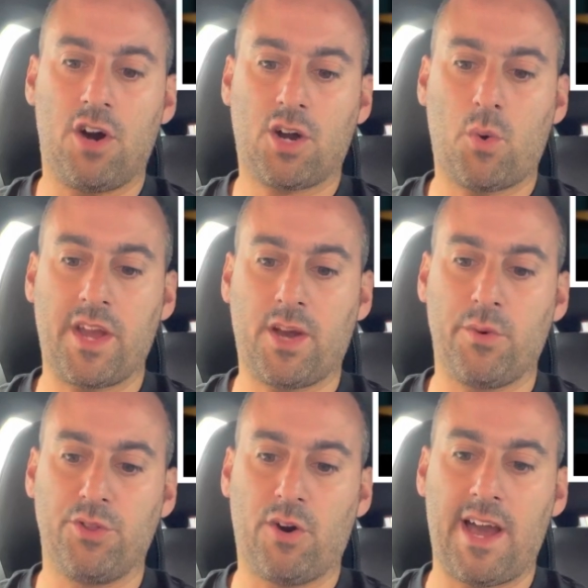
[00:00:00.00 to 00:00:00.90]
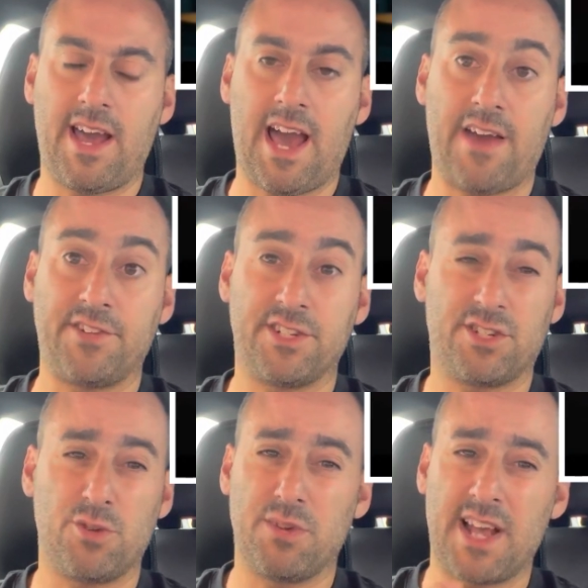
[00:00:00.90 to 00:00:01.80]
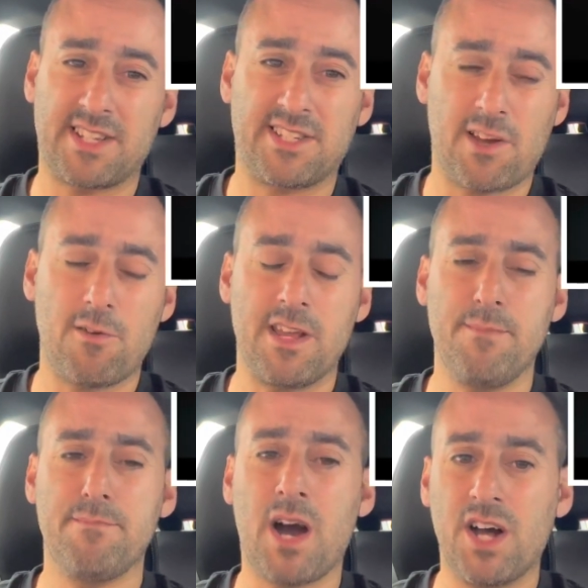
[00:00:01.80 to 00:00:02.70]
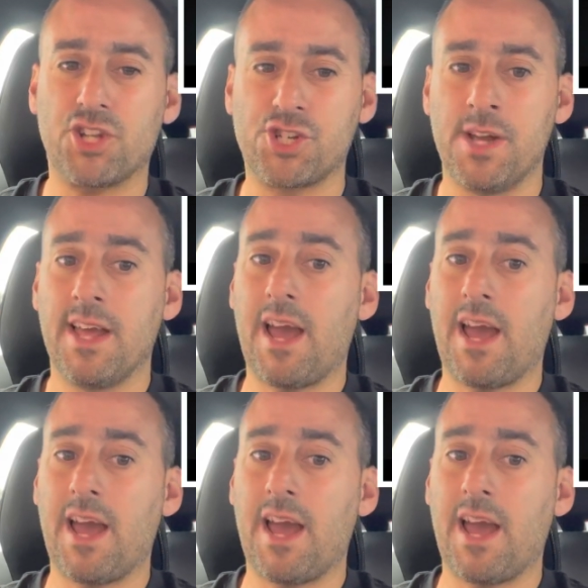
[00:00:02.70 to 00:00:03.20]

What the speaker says: quicker with not having to do necessarily much.